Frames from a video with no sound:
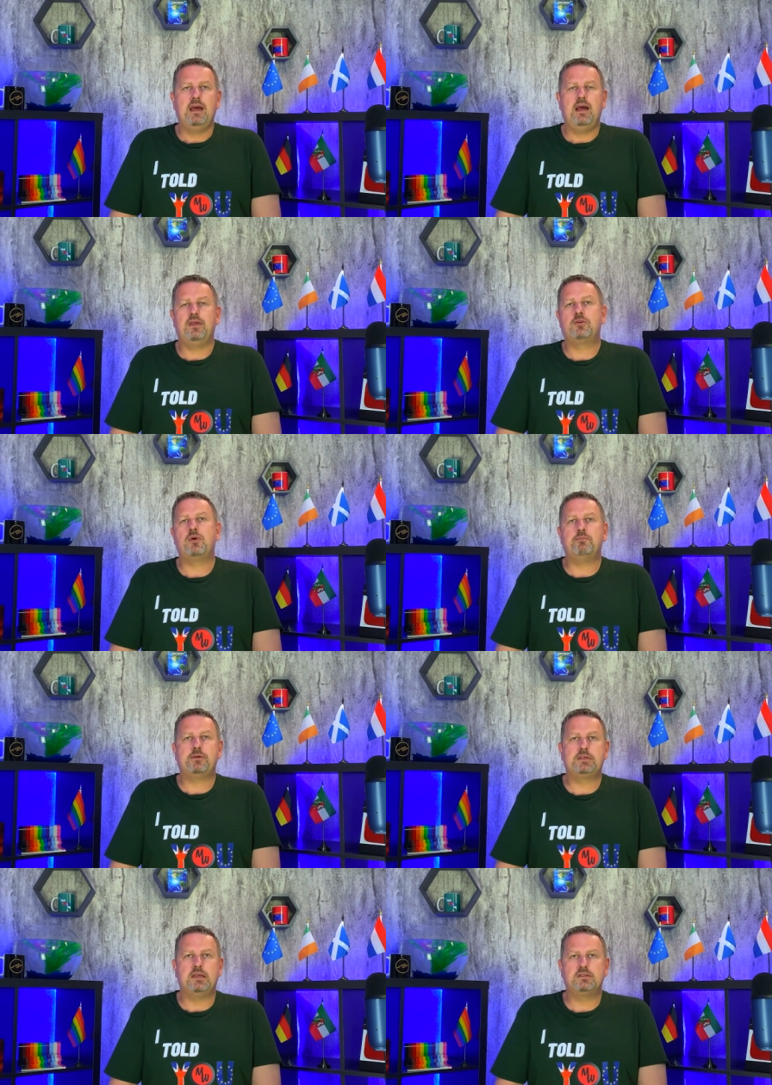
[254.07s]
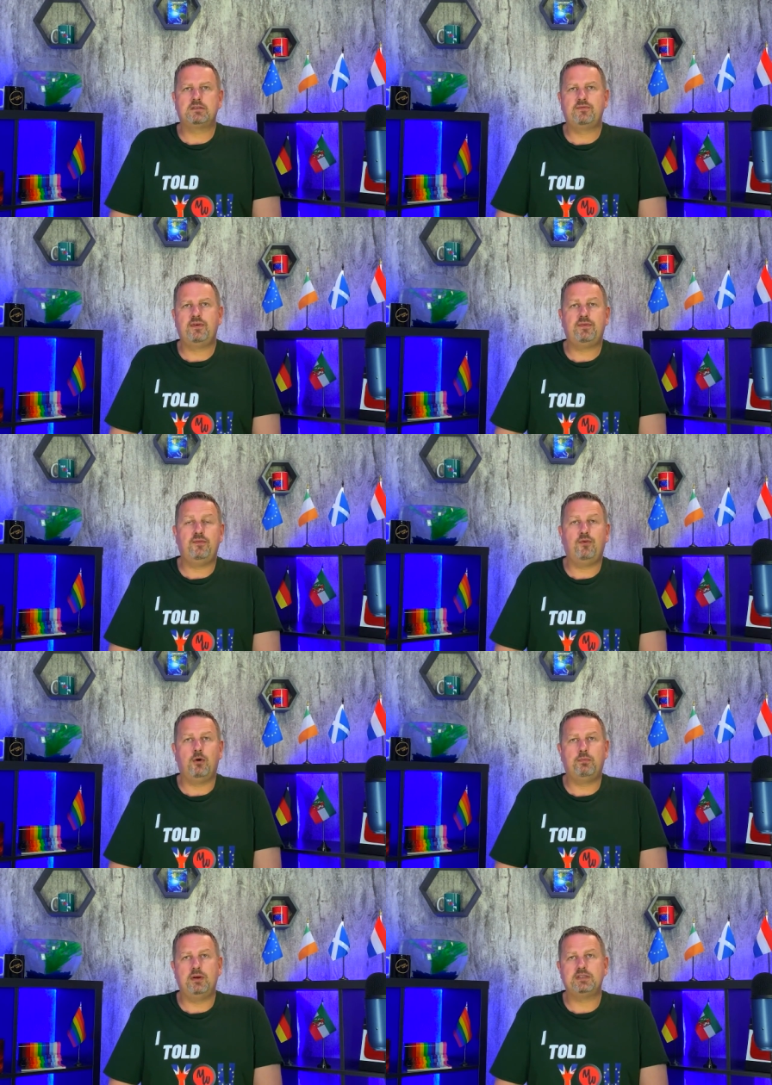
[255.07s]
and that represents
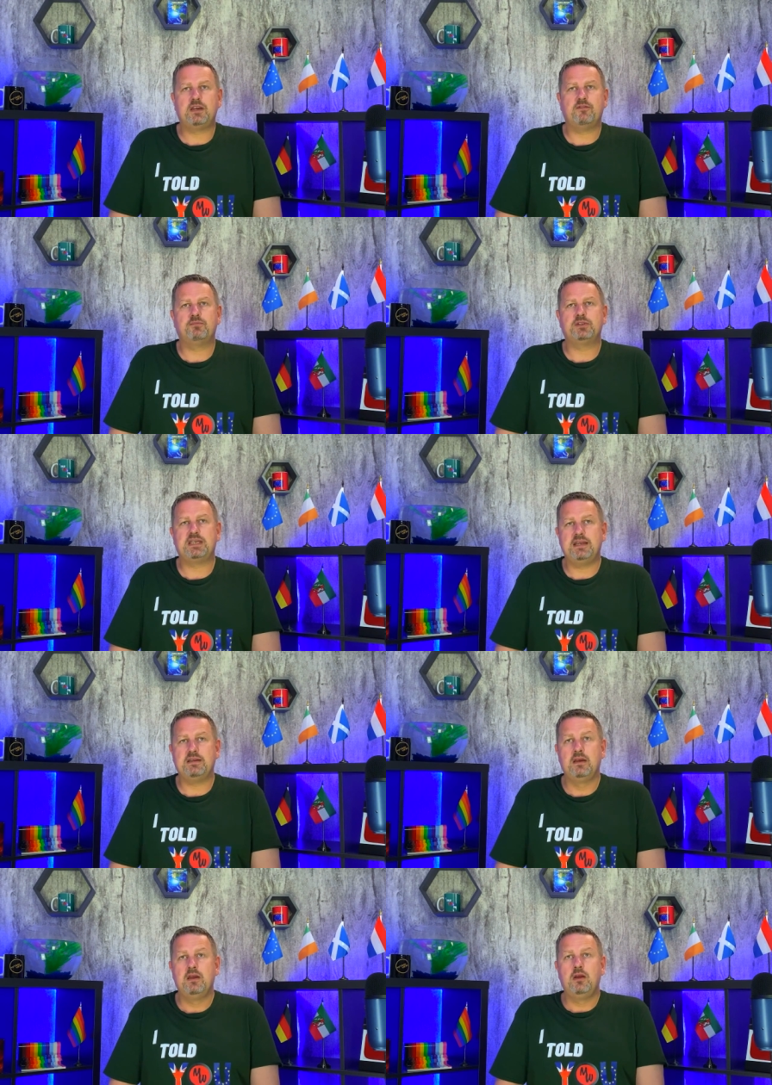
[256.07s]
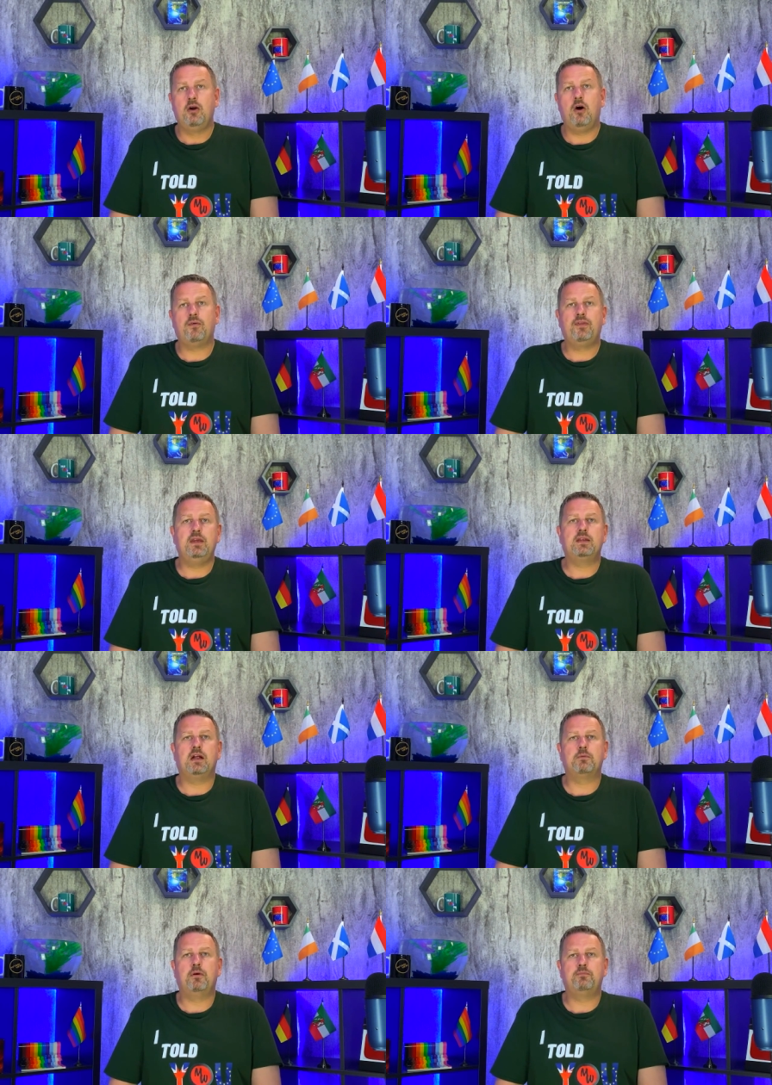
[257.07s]
54.7% of the
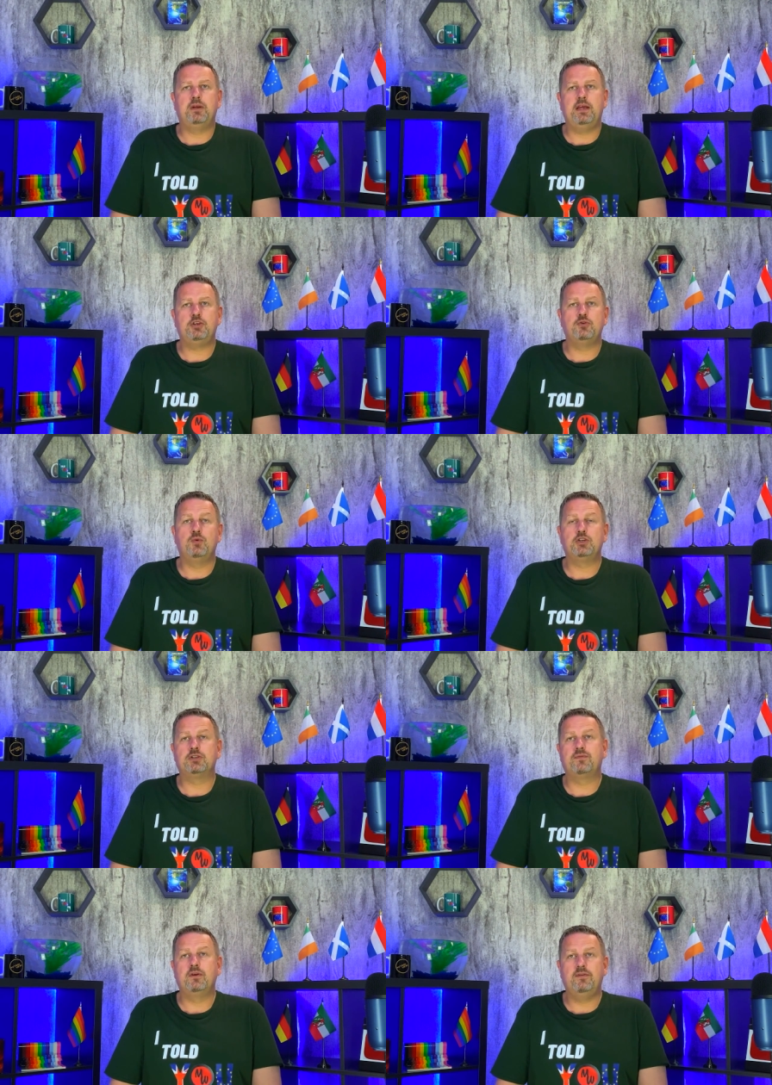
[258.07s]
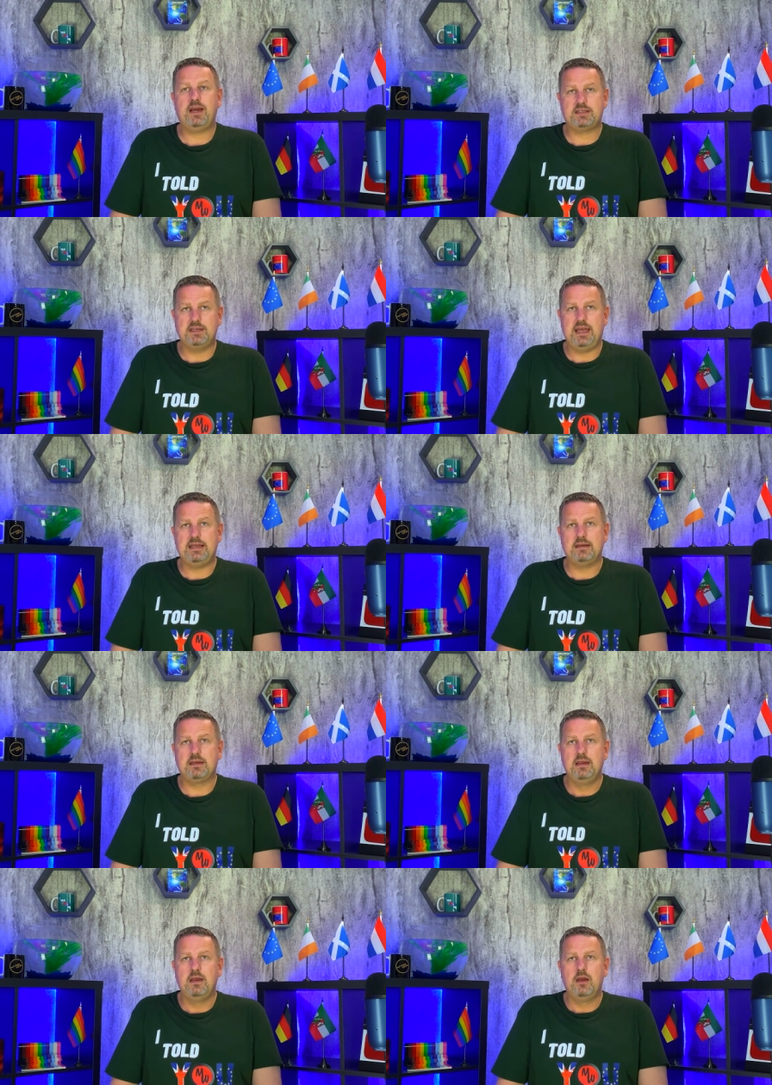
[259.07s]
adult population which is fully vaccinated,
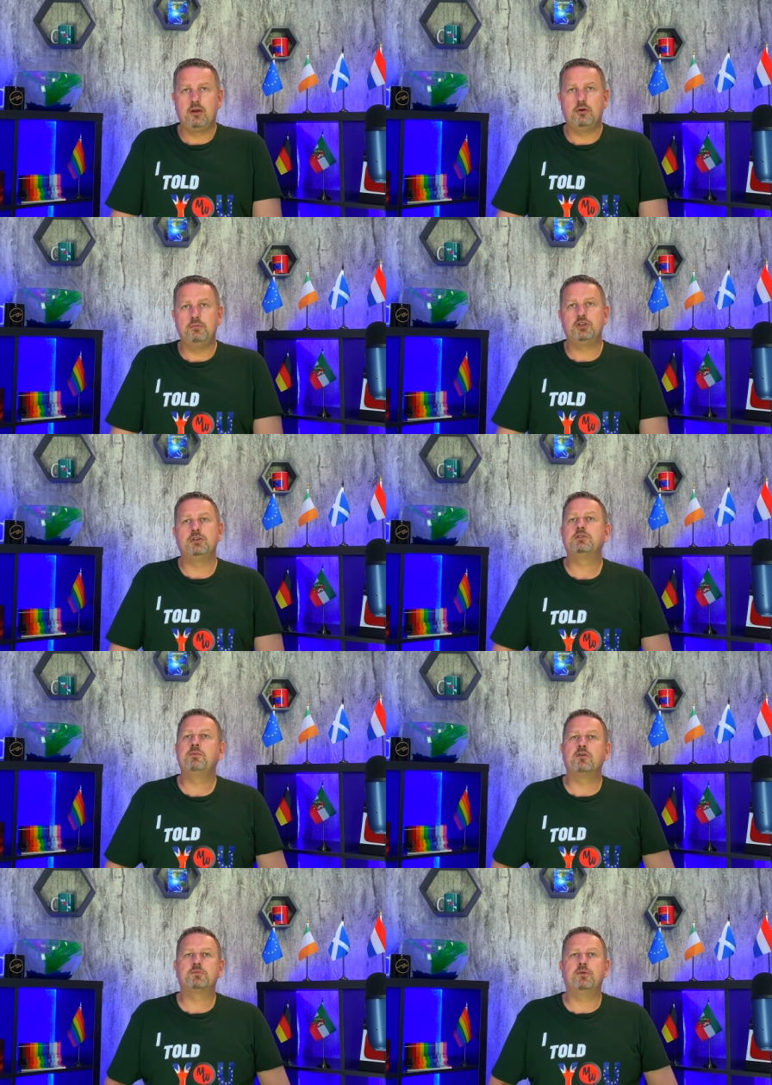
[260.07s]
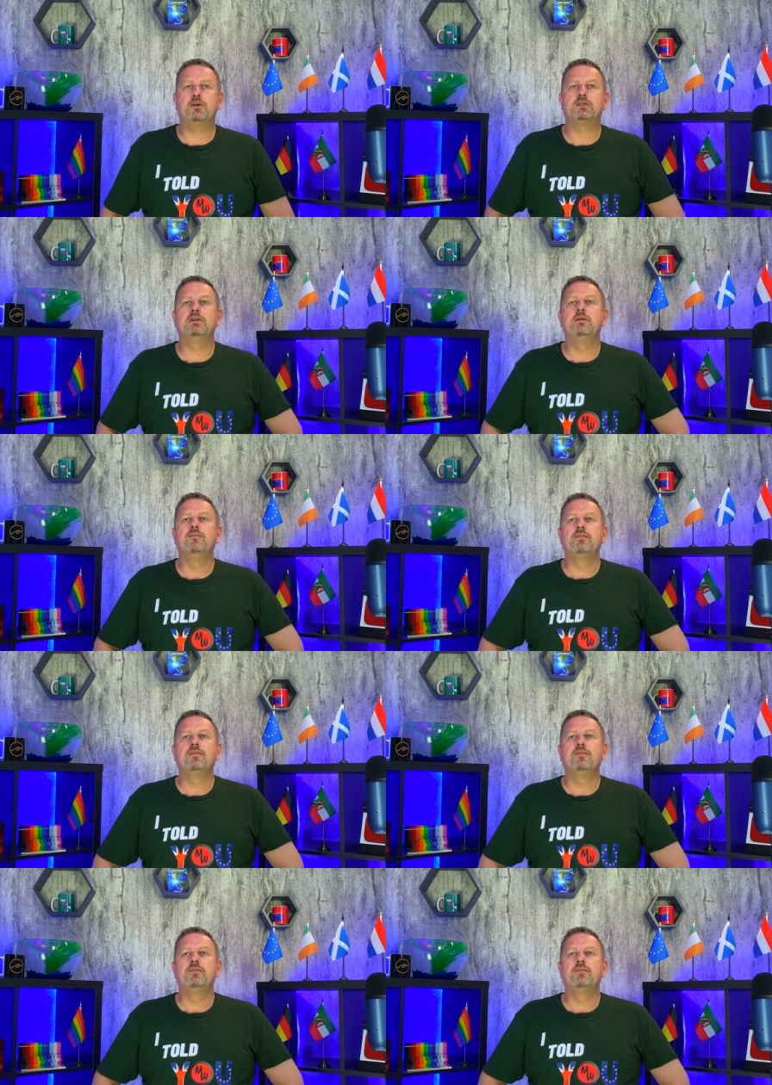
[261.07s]
Commission spokesperson